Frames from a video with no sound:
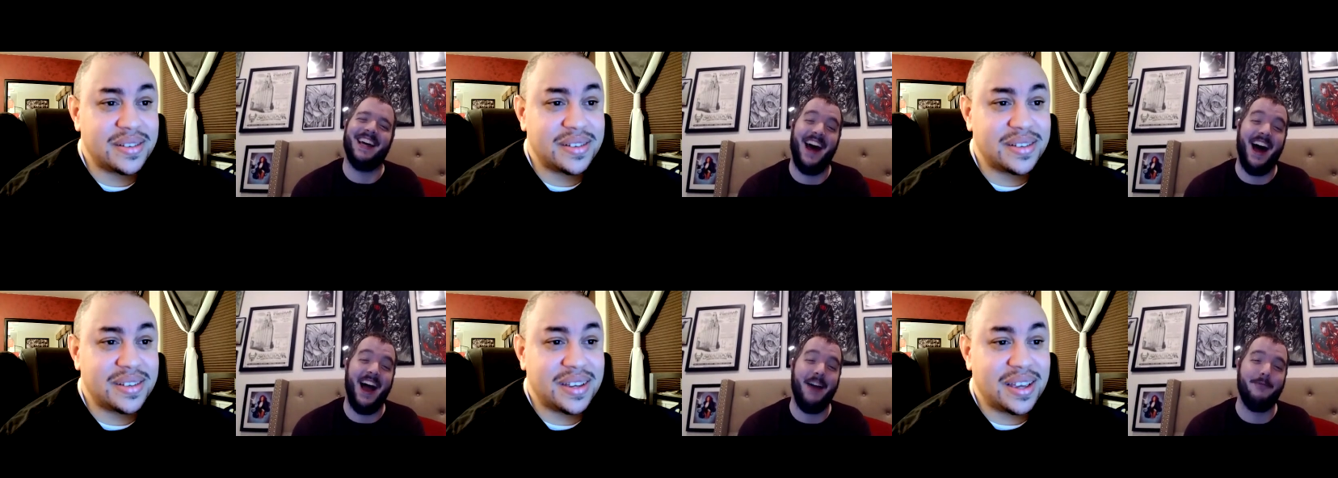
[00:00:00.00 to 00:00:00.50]

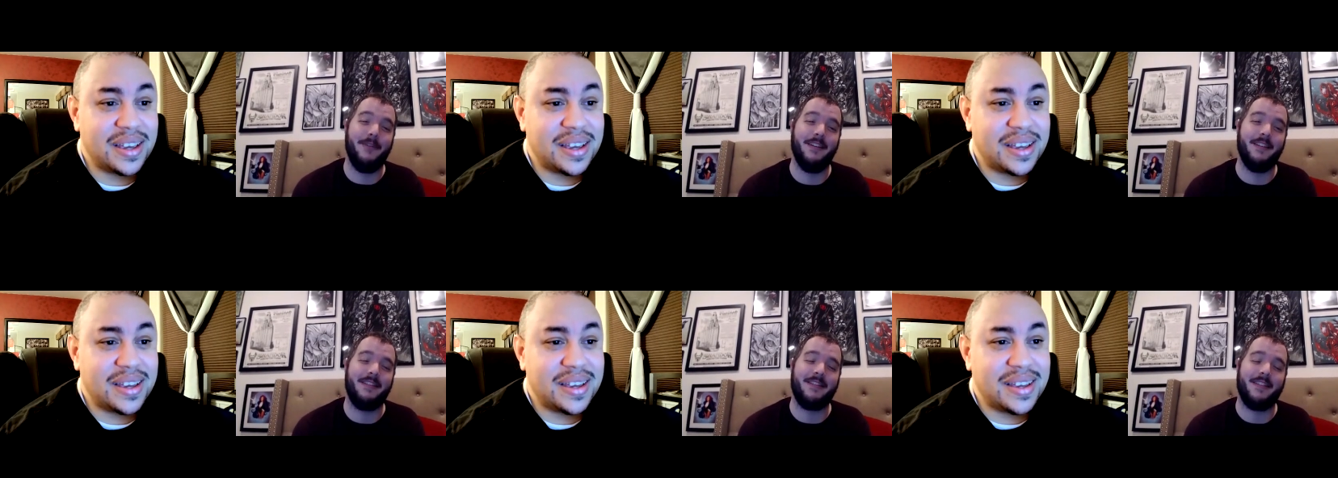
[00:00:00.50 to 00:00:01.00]
Speaker 1: I
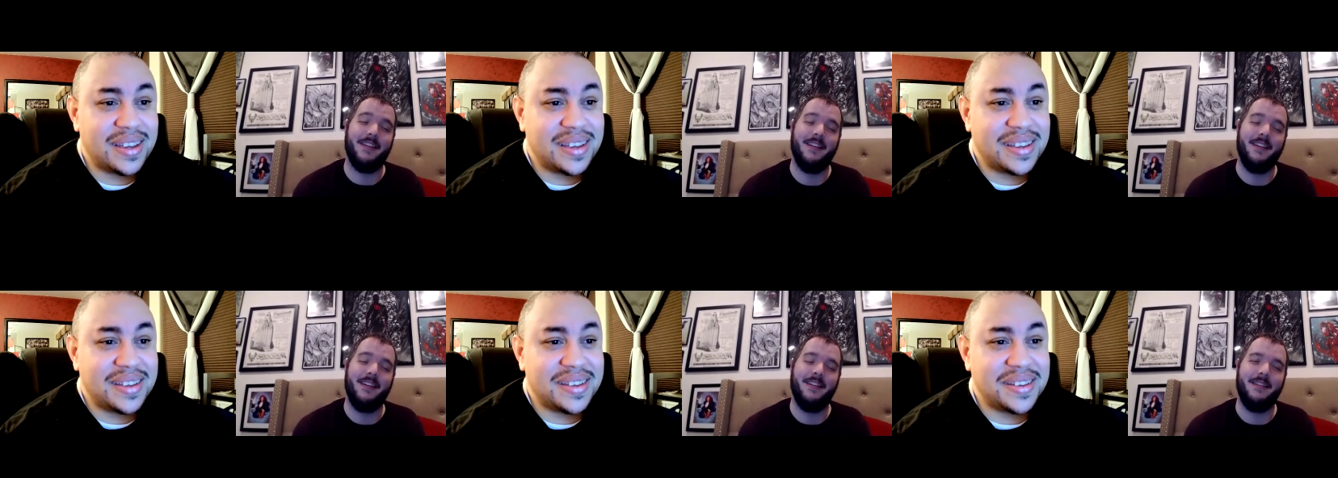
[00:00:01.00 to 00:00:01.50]
was
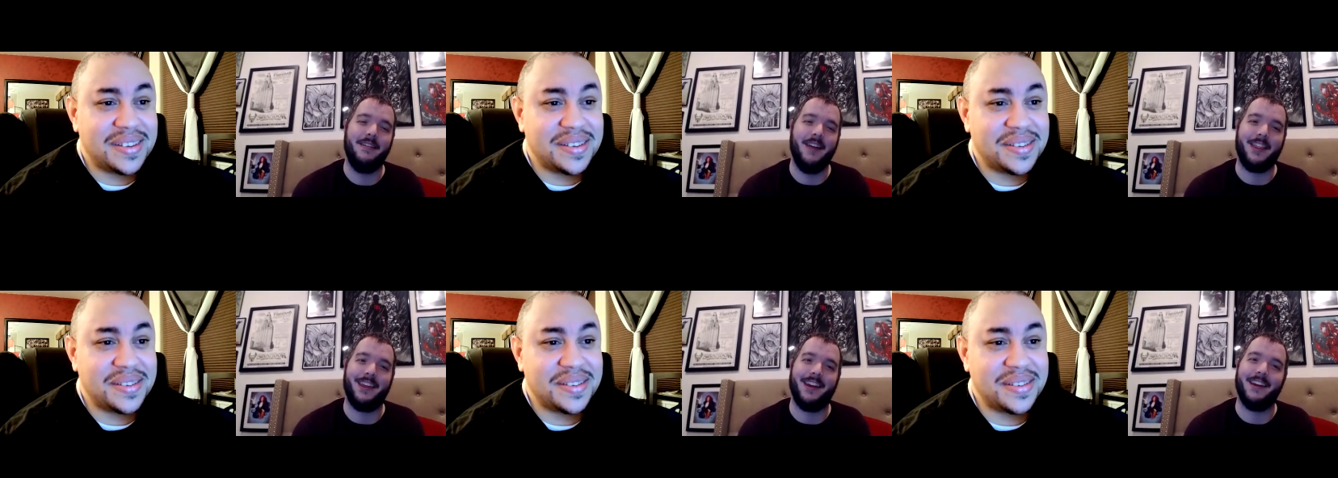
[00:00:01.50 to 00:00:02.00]

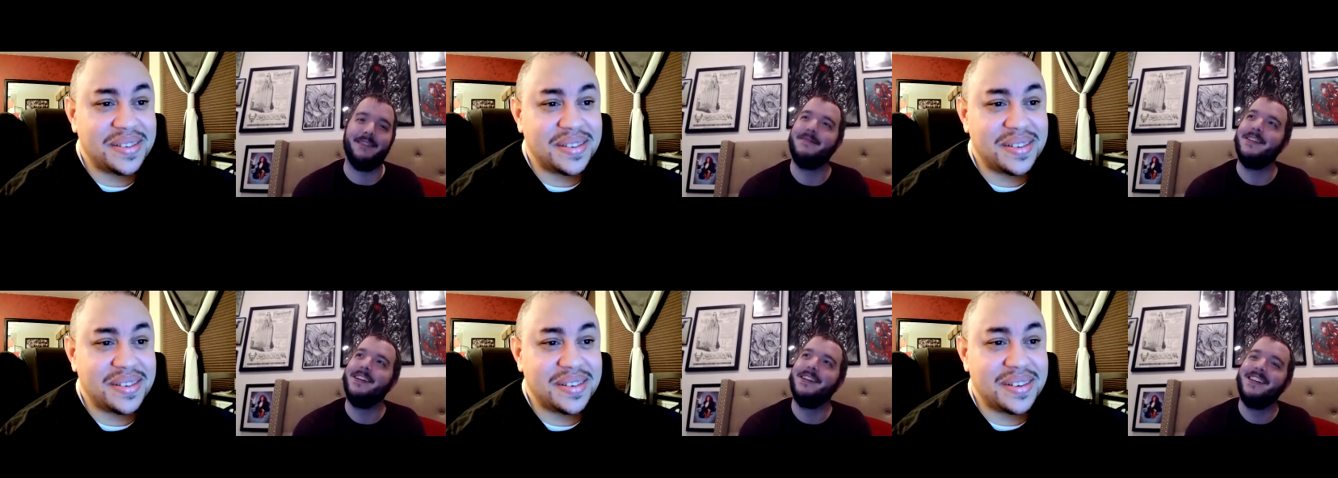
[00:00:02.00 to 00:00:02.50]
nothing.
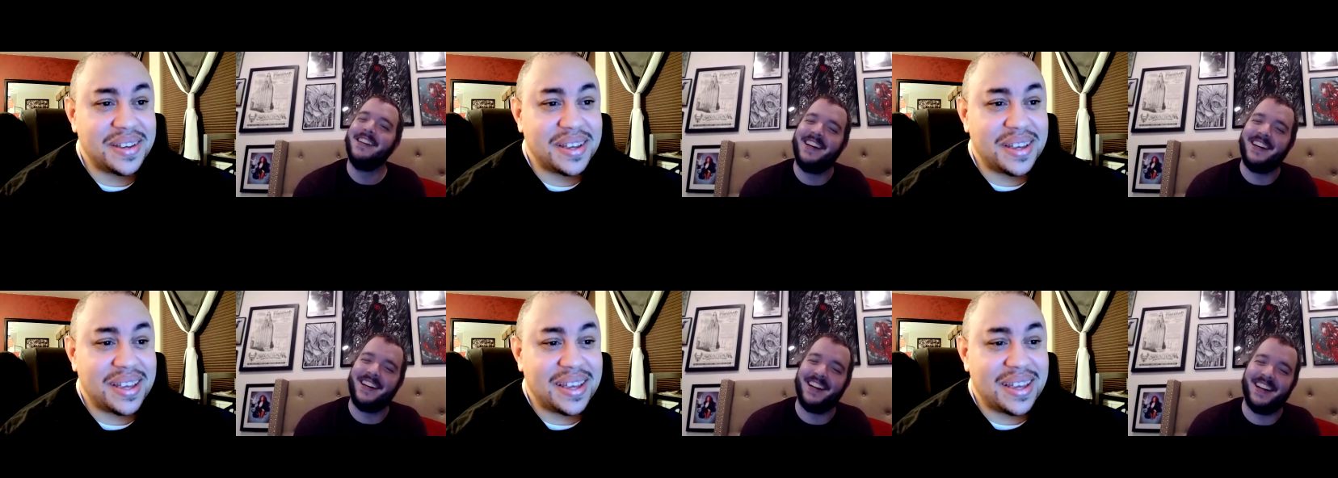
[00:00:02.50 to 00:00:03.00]

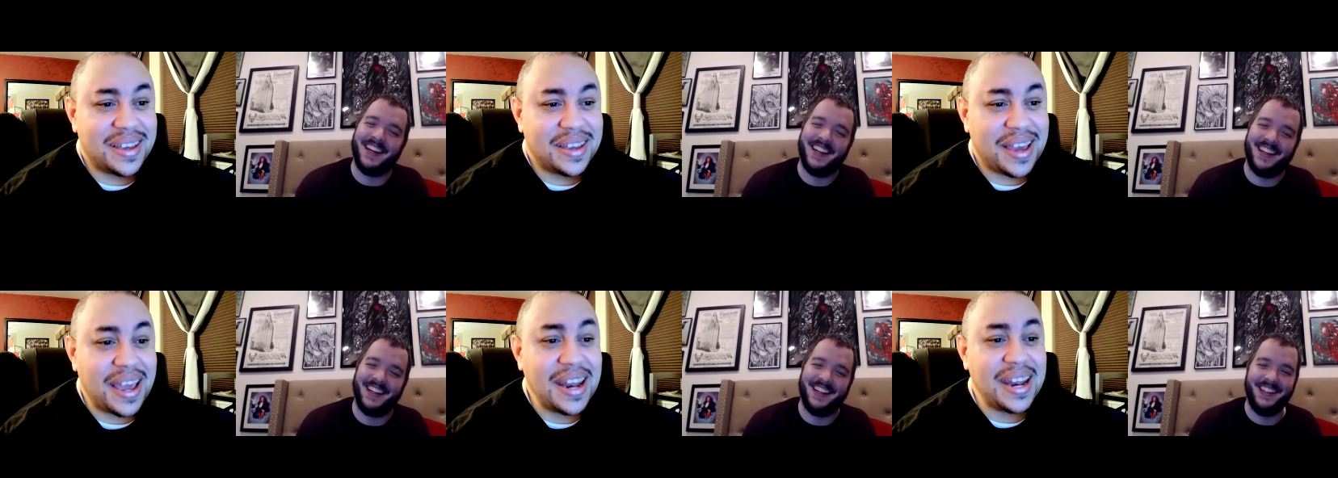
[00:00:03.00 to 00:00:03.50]

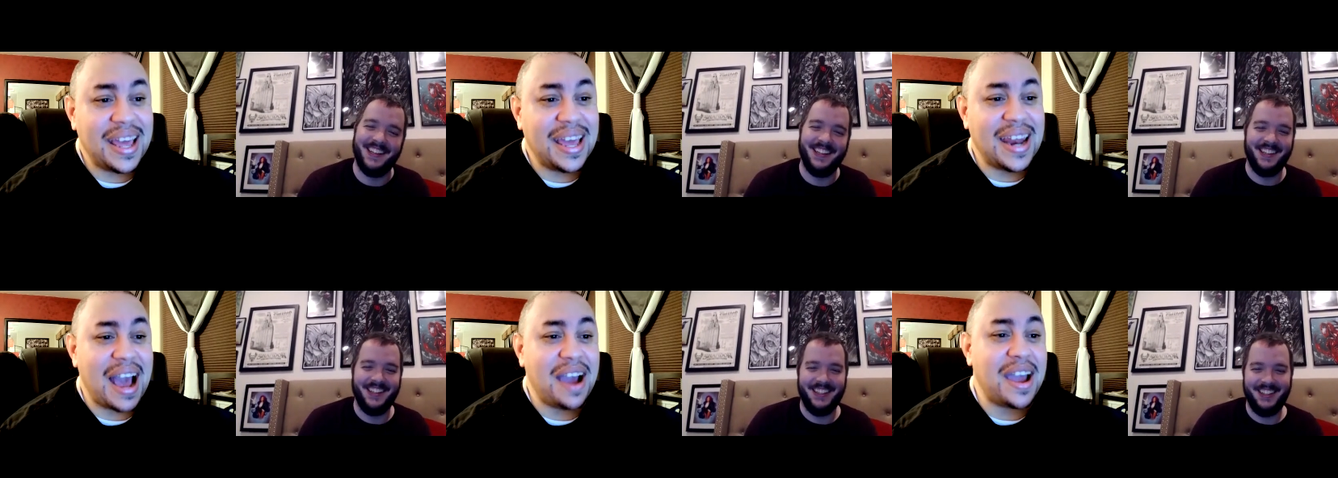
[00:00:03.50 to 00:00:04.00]
Speaker 2: And
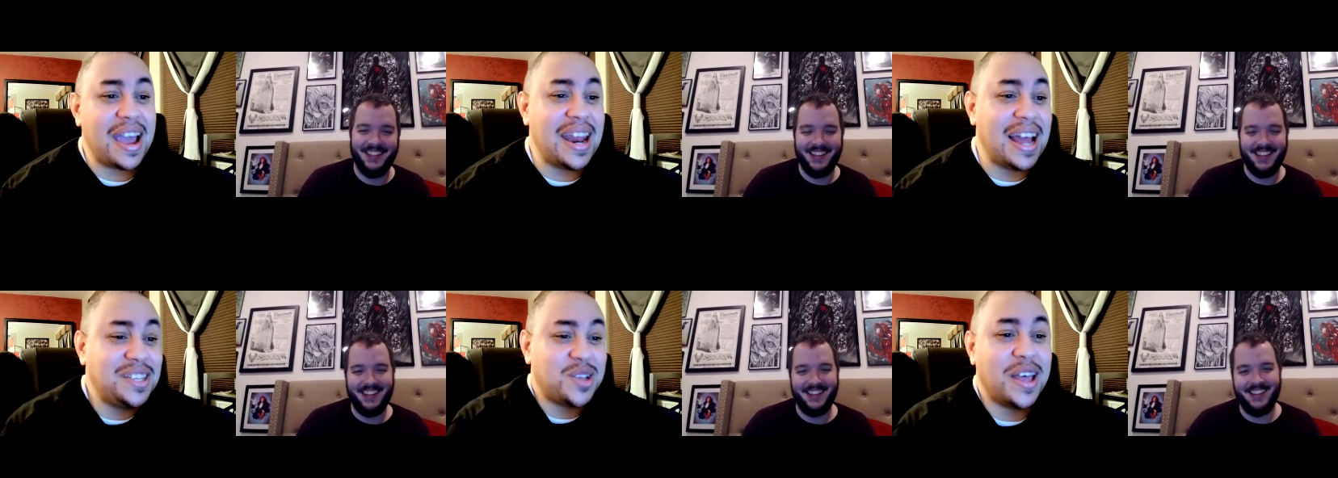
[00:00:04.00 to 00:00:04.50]

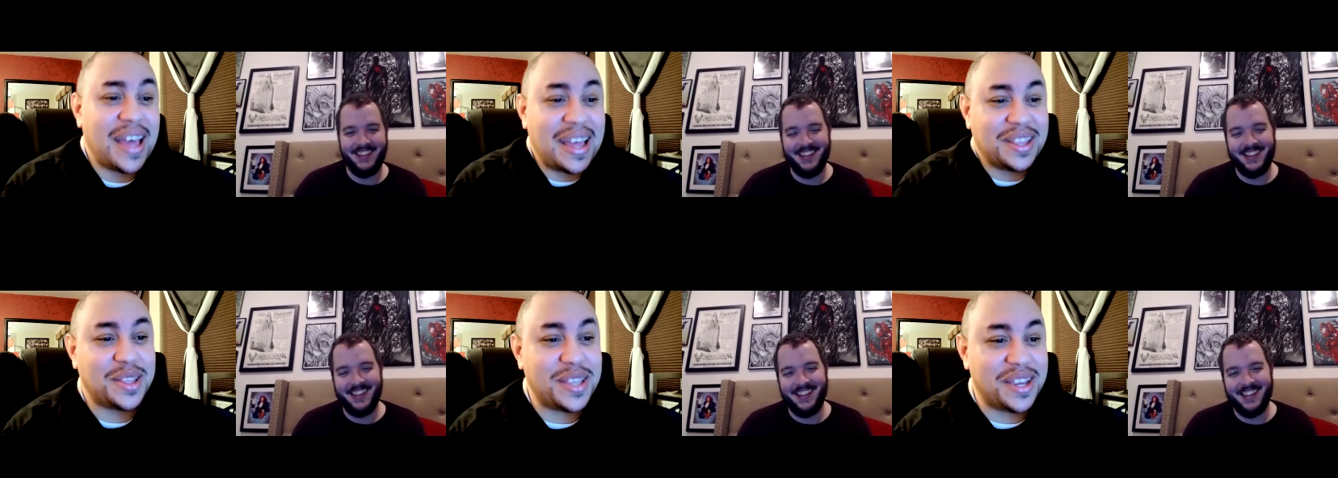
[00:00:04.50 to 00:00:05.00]
I saw that
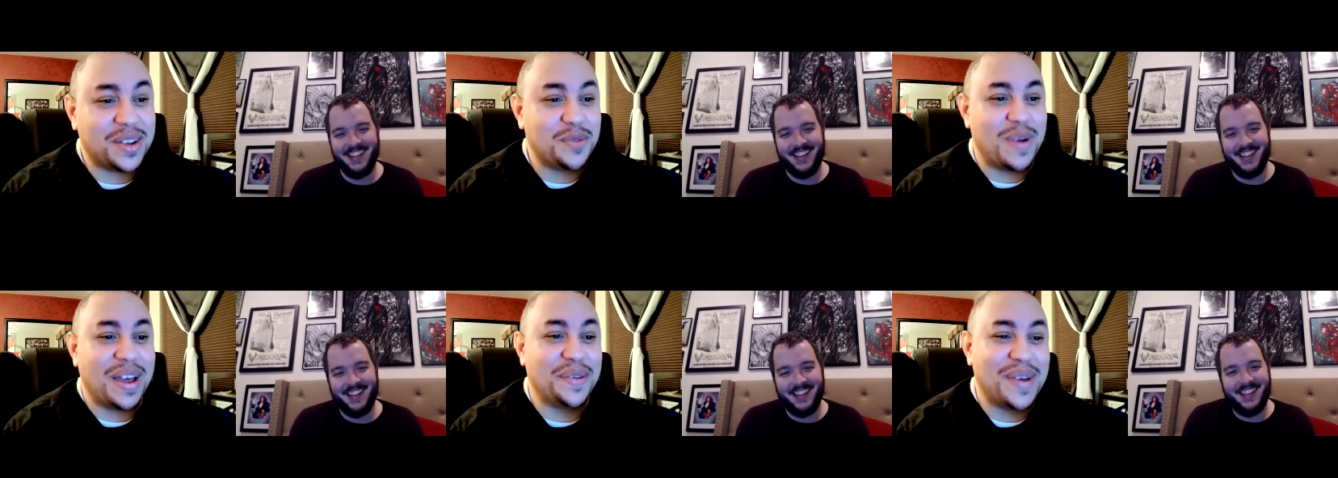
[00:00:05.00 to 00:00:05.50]
in the theater,
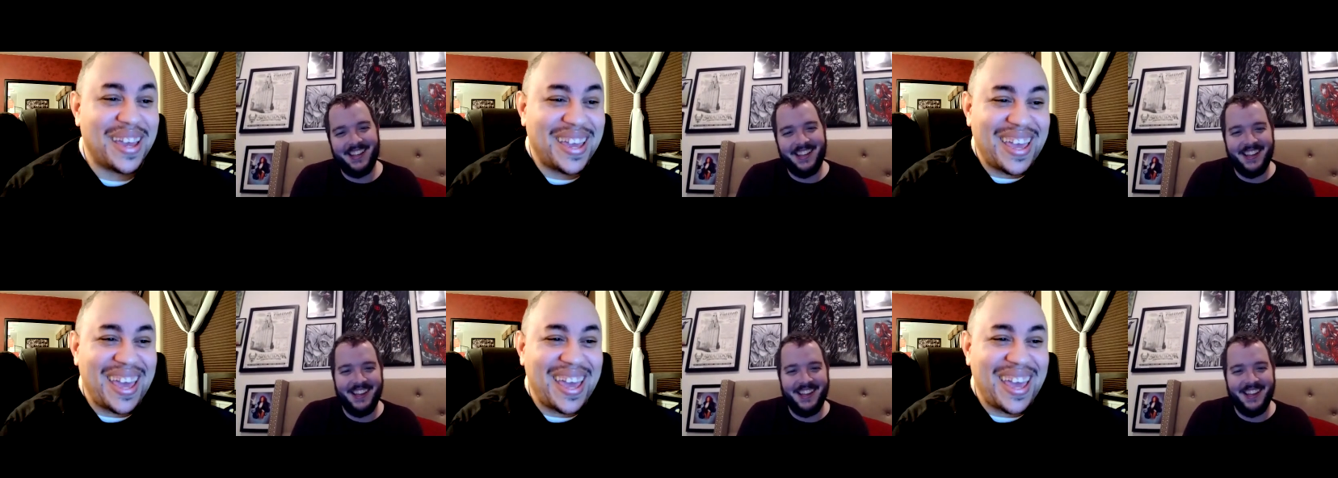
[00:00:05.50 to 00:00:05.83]
by the way.